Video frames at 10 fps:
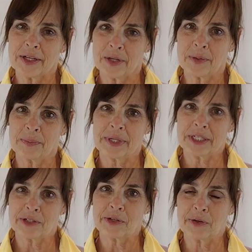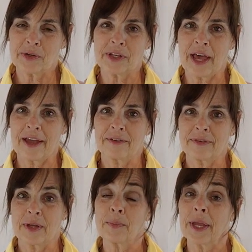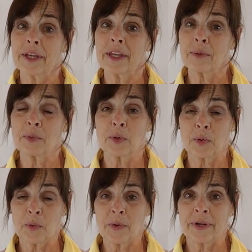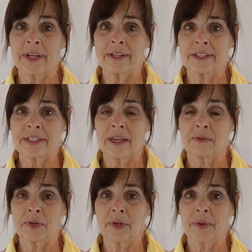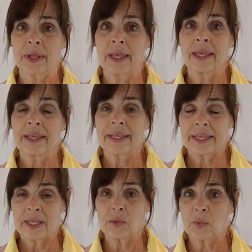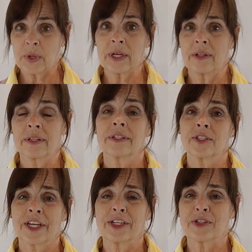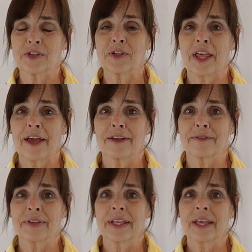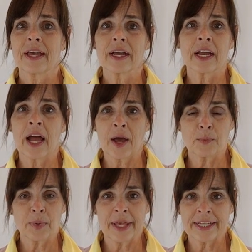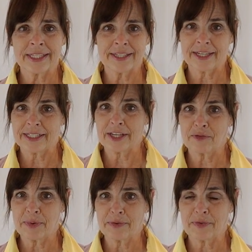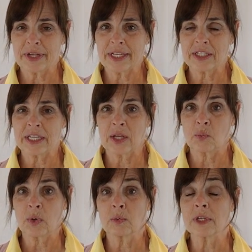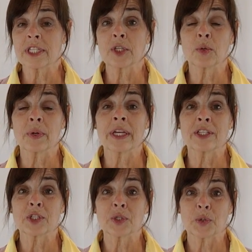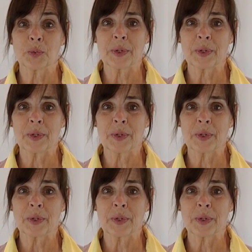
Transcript: Him into your life and make Him your Lord and Savior. He will change your life. God bless. Stay safe, my friends, and we will see you in two